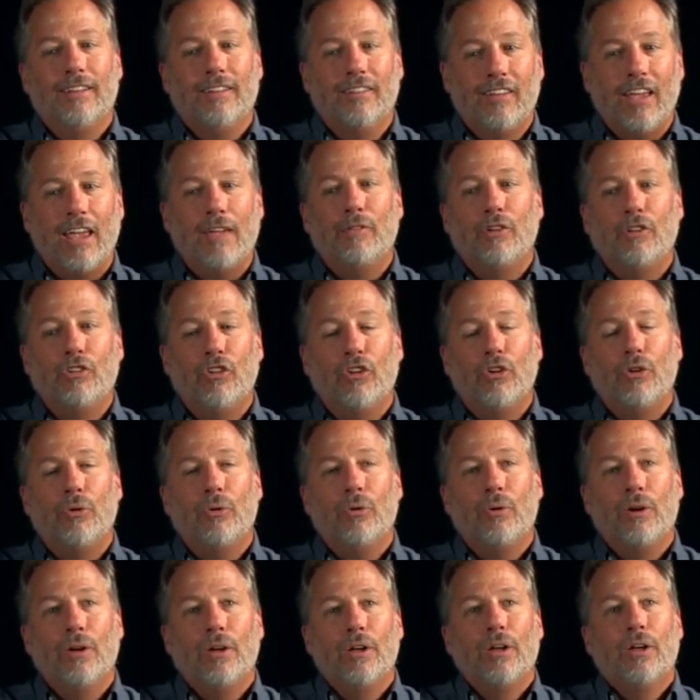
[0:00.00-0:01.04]
David
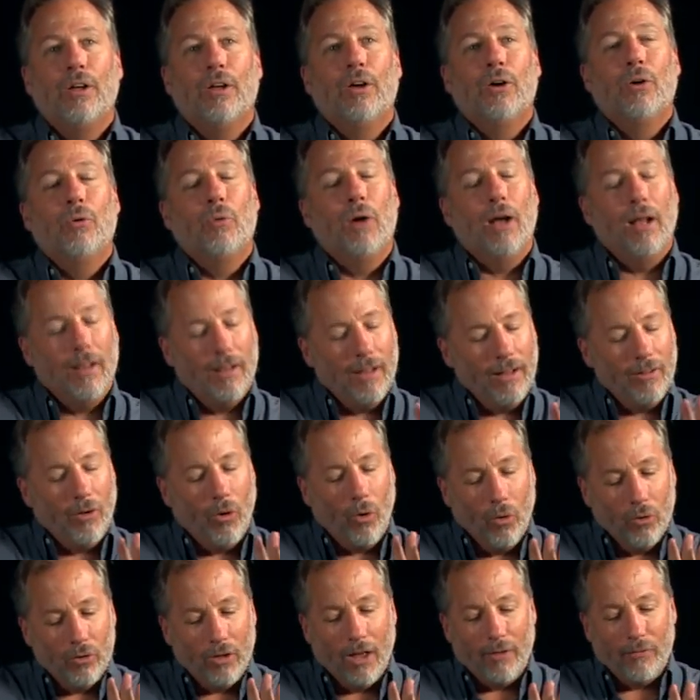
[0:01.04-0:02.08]
do? Well,
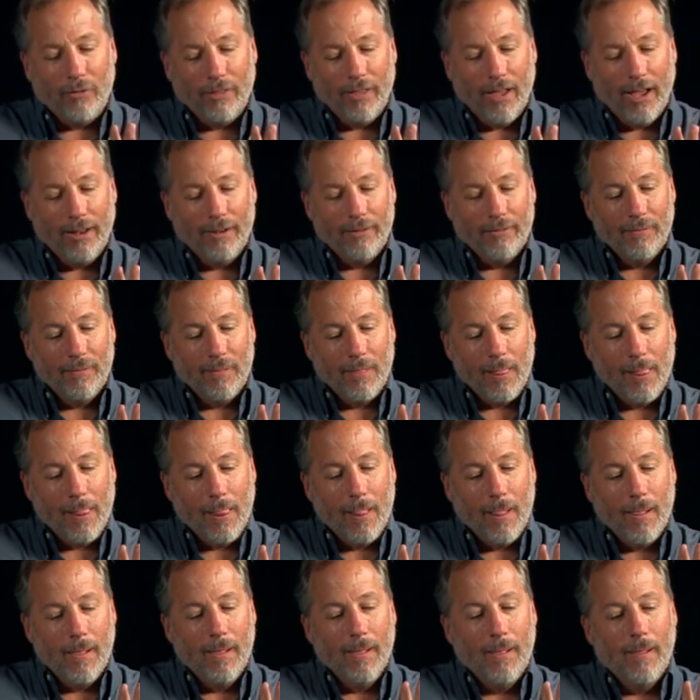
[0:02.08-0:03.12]
hold on with that.
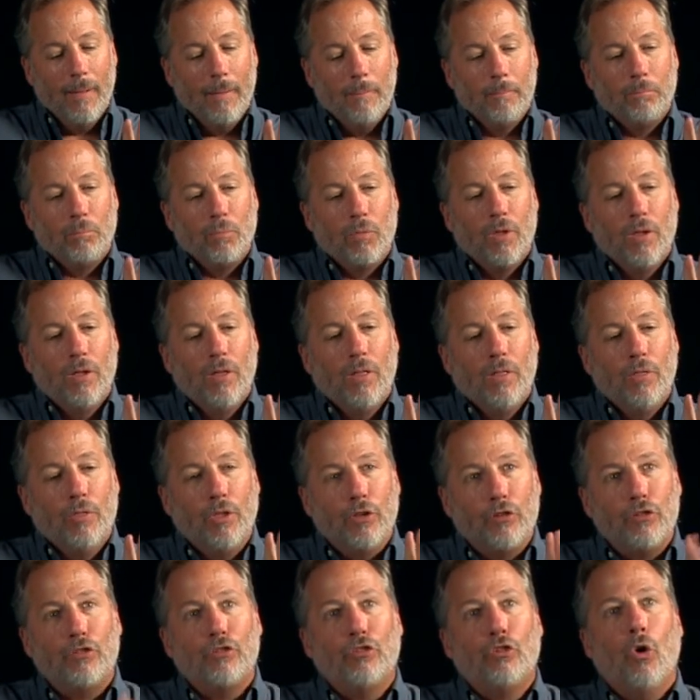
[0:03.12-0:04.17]

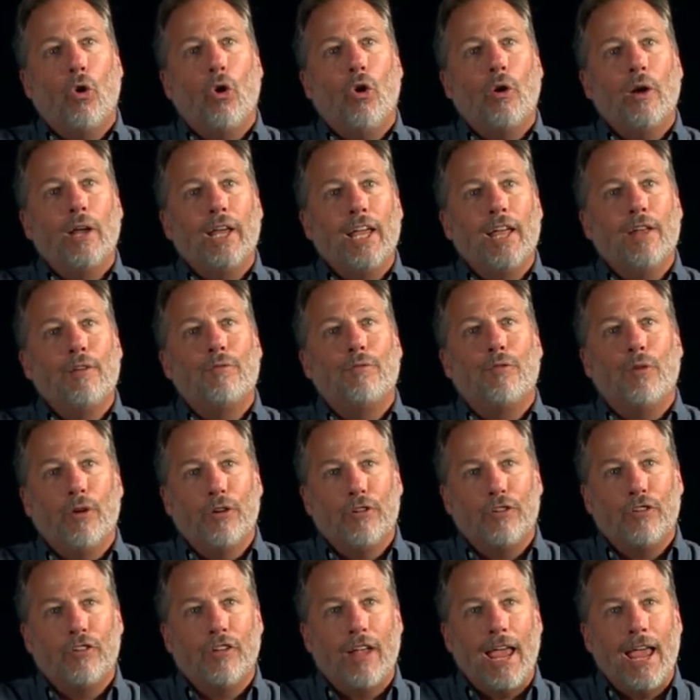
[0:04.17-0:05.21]
The story in 1
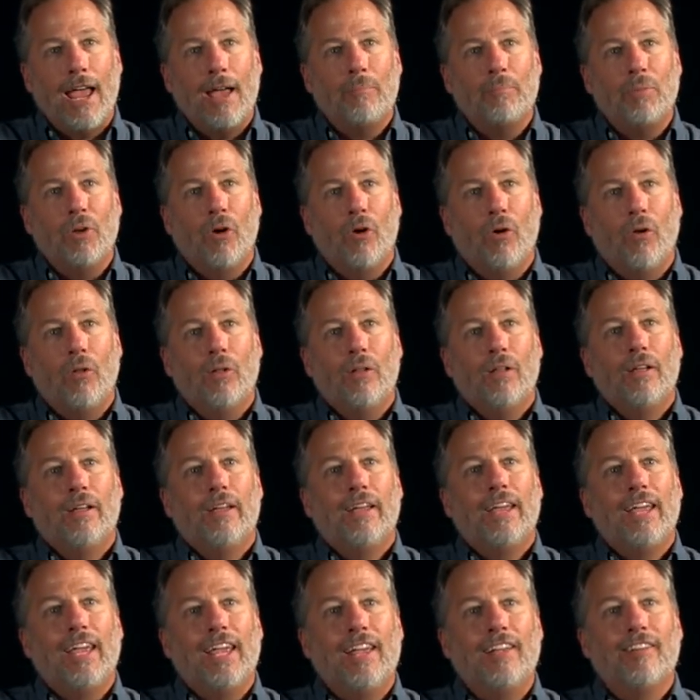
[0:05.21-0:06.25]
Samuel
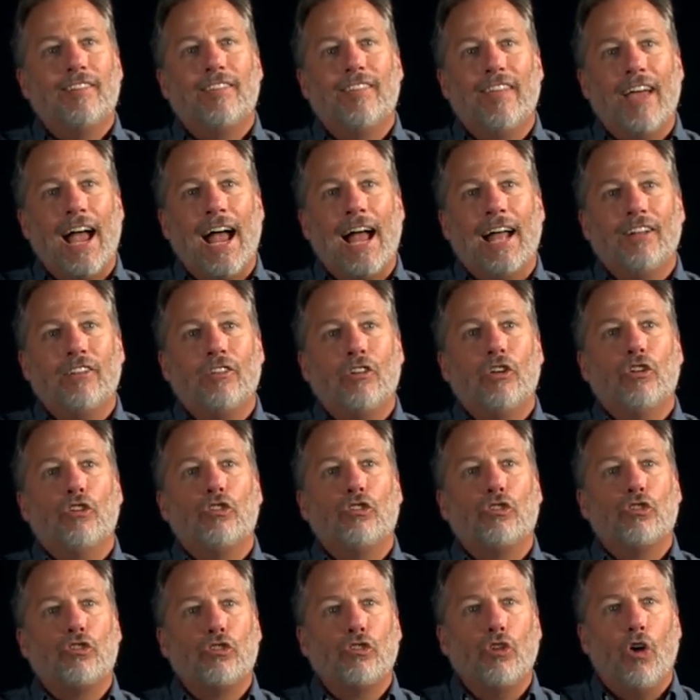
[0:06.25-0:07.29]
is that
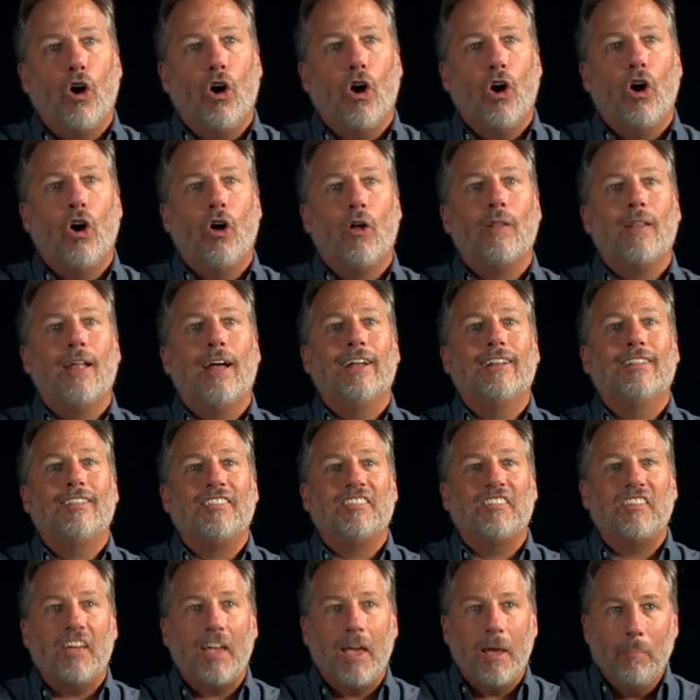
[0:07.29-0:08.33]
Saul
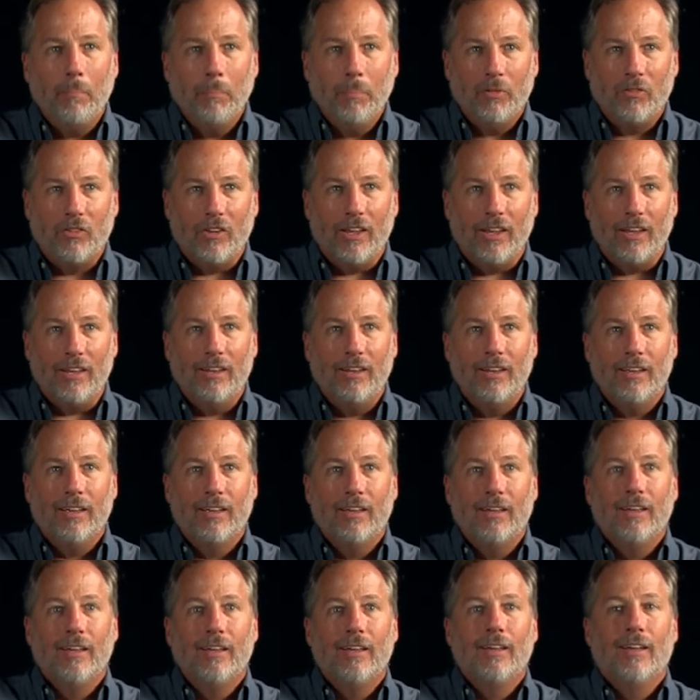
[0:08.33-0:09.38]
attempted
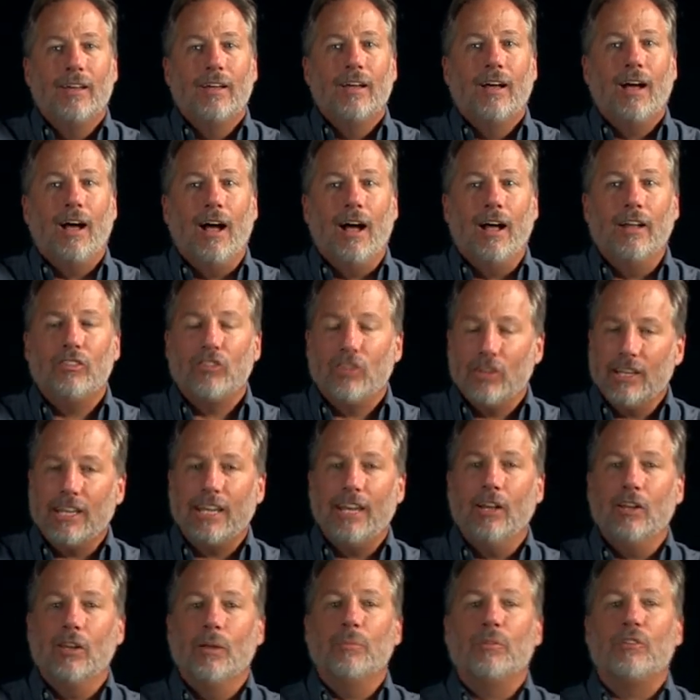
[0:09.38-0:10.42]
to
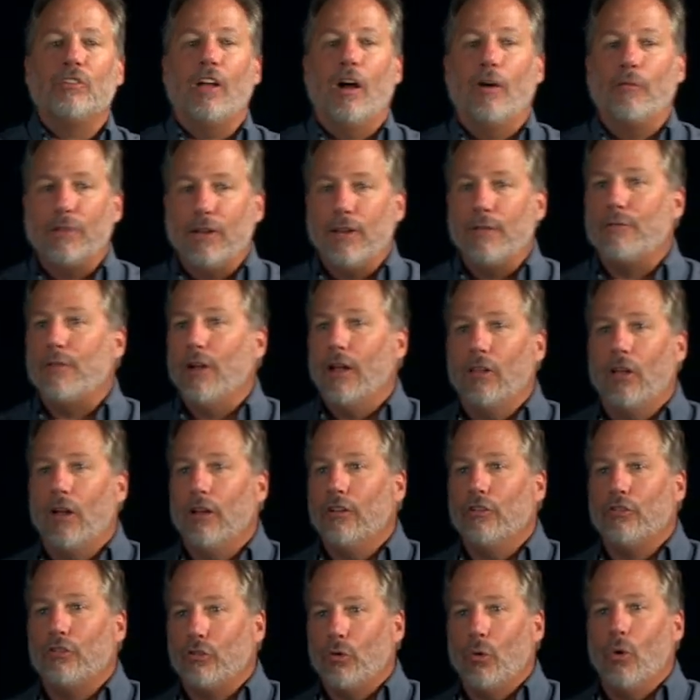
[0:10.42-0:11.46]
kill himself, and he fell on
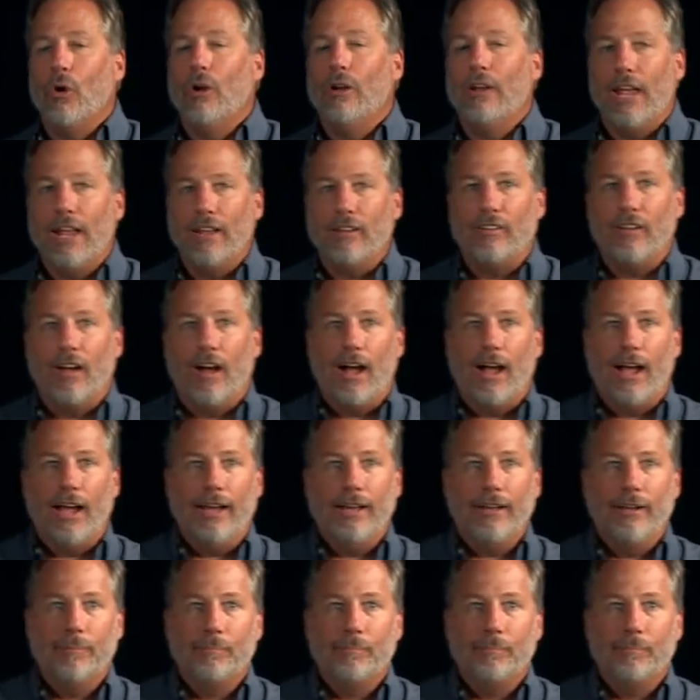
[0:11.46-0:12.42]
his sword and died.